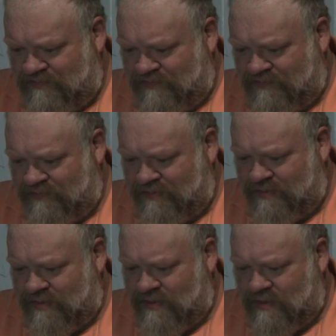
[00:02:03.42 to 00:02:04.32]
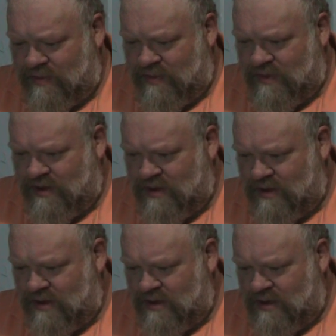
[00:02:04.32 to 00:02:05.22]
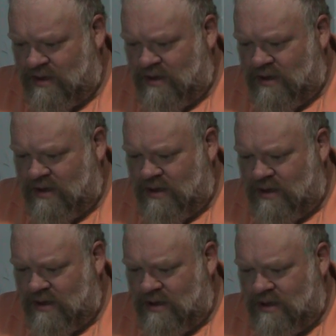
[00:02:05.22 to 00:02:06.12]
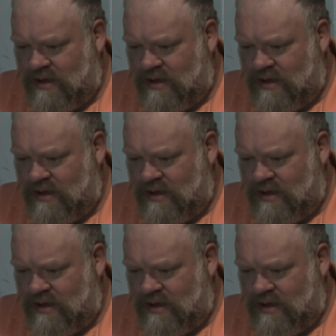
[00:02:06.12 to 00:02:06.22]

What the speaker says: No one is speaking in this clip.